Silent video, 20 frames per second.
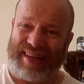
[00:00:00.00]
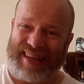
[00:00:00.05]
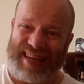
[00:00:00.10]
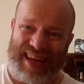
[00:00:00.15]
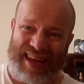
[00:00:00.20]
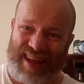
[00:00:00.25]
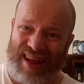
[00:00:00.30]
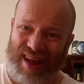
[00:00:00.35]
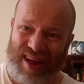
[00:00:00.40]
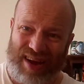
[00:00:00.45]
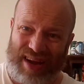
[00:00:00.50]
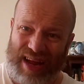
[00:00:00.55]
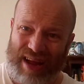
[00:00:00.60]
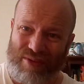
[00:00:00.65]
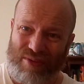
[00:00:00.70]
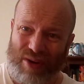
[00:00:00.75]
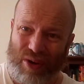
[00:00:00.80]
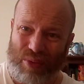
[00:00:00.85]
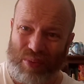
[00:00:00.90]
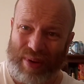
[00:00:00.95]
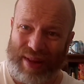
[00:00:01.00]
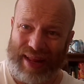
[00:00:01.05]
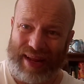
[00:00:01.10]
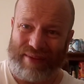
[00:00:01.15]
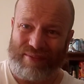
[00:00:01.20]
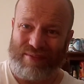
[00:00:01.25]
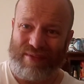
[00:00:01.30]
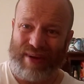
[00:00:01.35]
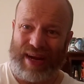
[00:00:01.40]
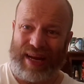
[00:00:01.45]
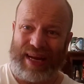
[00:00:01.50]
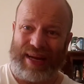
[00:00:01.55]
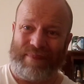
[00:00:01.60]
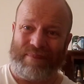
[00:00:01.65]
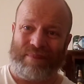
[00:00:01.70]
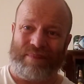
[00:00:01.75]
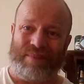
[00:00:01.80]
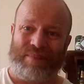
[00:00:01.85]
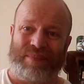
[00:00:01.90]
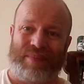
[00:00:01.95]
You can't go wrong with it, really.
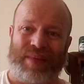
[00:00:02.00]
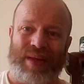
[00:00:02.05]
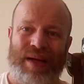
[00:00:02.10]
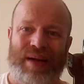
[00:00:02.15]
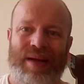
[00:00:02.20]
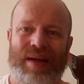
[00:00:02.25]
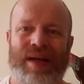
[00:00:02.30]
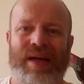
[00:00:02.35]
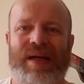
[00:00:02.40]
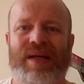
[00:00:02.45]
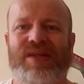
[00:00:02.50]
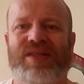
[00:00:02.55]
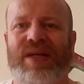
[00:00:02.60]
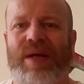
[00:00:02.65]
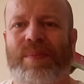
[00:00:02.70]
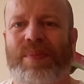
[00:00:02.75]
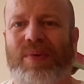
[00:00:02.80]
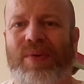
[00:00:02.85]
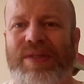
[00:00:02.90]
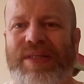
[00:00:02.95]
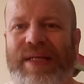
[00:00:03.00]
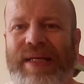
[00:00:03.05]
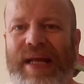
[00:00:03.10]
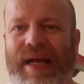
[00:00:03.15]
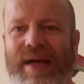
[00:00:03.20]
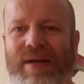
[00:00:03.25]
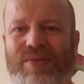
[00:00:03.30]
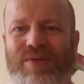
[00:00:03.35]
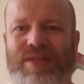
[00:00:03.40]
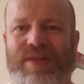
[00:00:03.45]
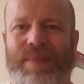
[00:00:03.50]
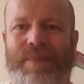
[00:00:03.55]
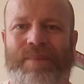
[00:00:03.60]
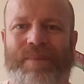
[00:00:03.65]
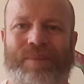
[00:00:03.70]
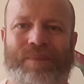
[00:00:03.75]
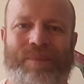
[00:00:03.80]
So, boys and girls,